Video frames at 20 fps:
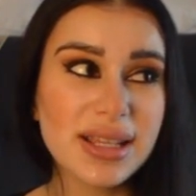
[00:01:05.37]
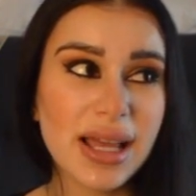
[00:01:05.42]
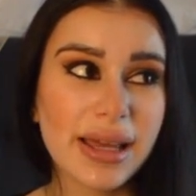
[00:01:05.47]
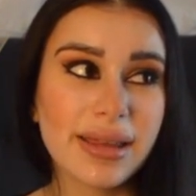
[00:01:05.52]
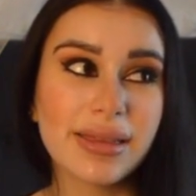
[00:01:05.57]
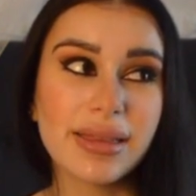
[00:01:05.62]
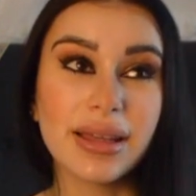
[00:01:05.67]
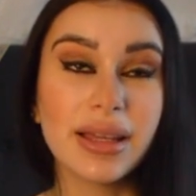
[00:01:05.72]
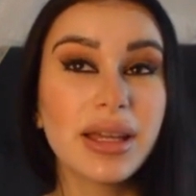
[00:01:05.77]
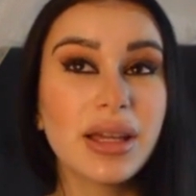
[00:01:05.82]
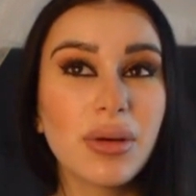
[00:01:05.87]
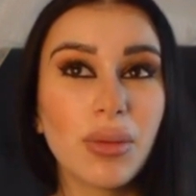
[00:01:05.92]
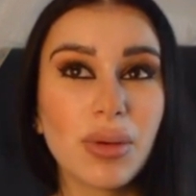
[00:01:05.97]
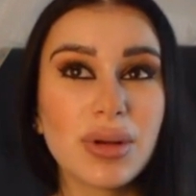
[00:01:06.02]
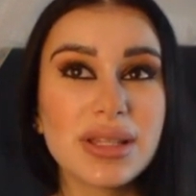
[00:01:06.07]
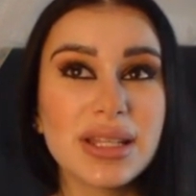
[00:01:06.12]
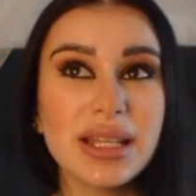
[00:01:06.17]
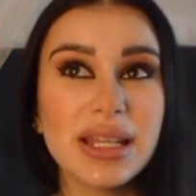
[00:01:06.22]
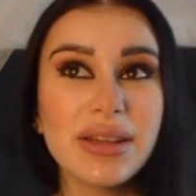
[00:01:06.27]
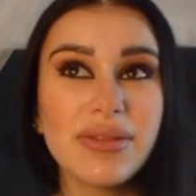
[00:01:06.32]
I think it
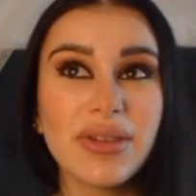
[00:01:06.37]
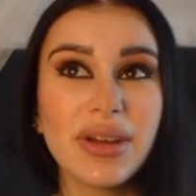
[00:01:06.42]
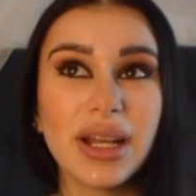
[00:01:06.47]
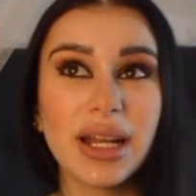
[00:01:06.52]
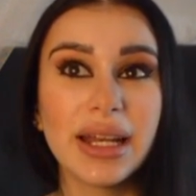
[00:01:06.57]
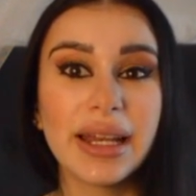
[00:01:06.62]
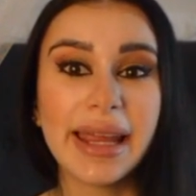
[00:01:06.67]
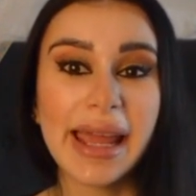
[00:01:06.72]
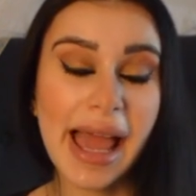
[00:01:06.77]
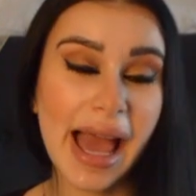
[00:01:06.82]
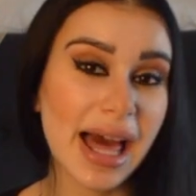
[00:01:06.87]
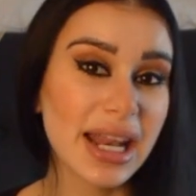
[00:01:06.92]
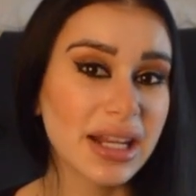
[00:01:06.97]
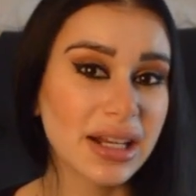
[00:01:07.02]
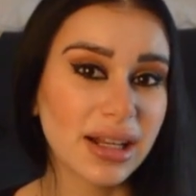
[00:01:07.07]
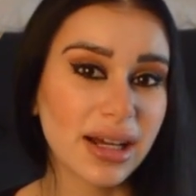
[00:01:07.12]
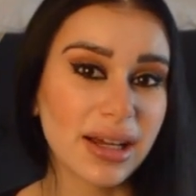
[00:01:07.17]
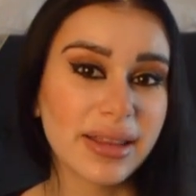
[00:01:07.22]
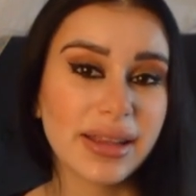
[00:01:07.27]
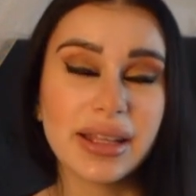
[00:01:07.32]
wasn't even in
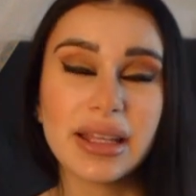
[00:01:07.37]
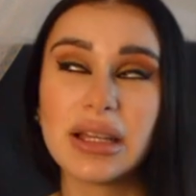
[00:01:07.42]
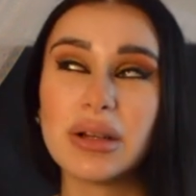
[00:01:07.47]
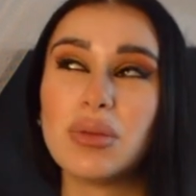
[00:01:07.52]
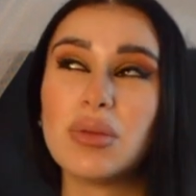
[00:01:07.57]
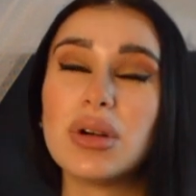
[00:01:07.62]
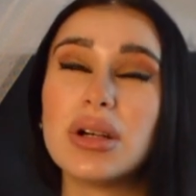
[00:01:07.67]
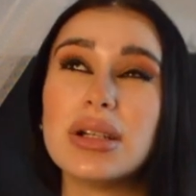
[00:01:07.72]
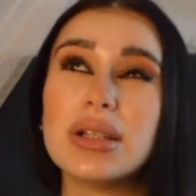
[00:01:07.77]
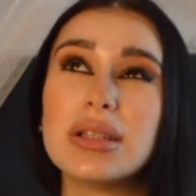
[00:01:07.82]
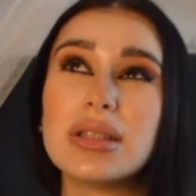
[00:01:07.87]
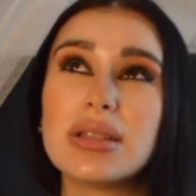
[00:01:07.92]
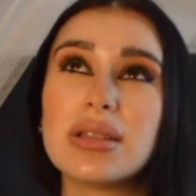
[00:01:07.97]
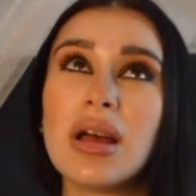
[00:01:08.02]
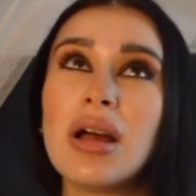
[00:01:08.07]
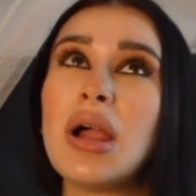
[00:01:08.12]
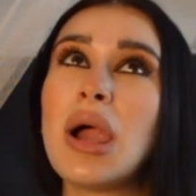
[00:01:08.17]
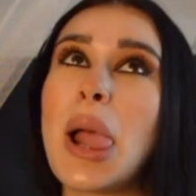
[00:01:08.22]
Canada. I think it was